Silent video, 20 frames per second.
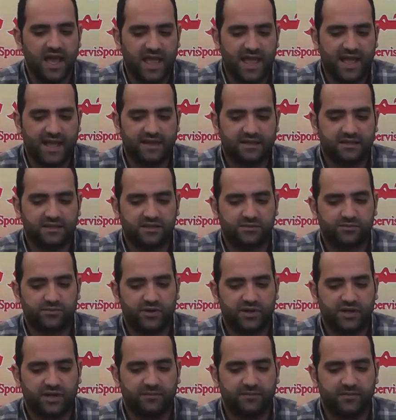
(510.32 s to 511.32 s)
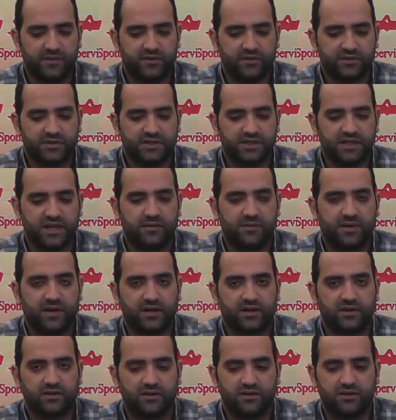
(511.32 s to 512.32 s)
and spreading mercy among
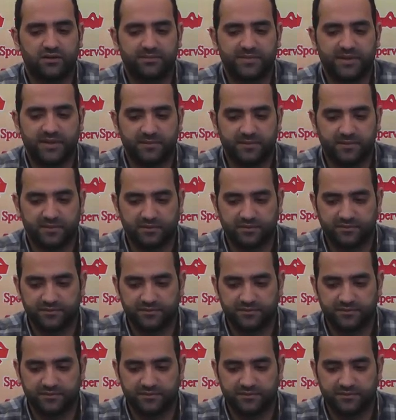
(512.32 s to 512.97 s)
all people.